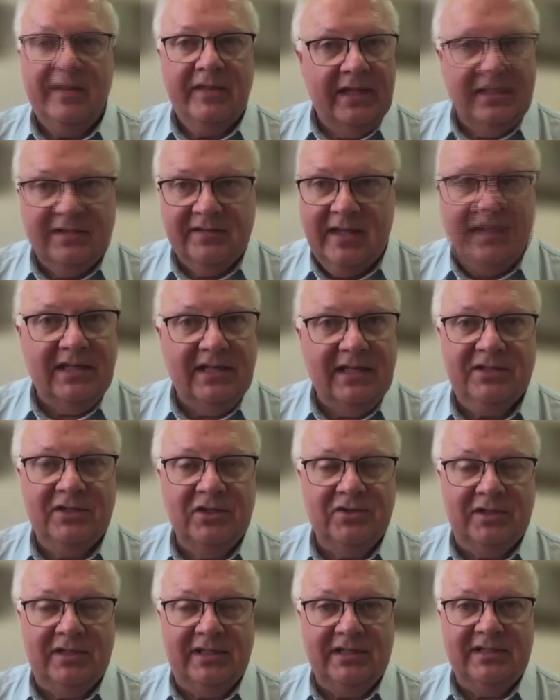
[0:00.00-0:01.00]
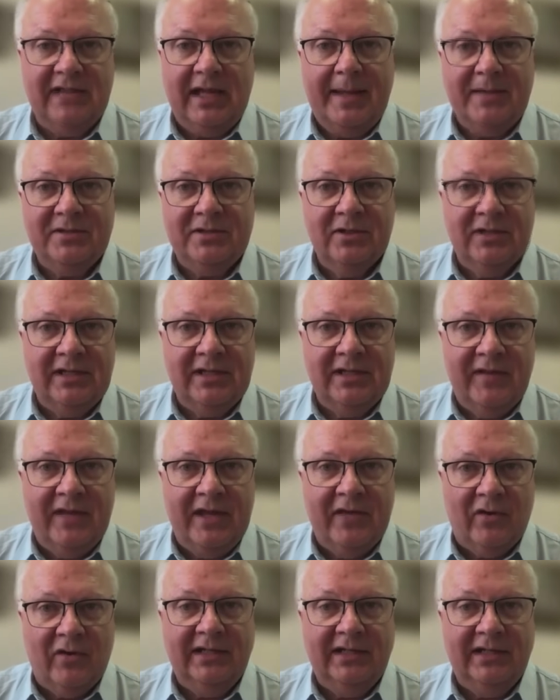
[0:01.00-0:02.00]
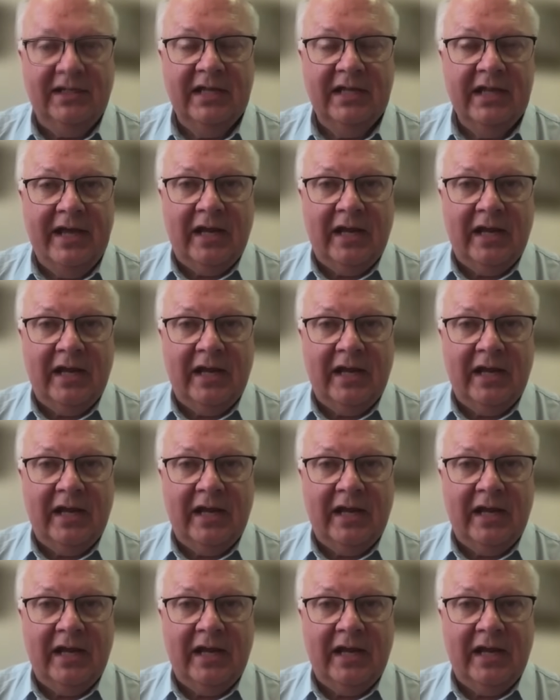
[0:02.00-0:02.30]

it's their decision. It's absolutely their right.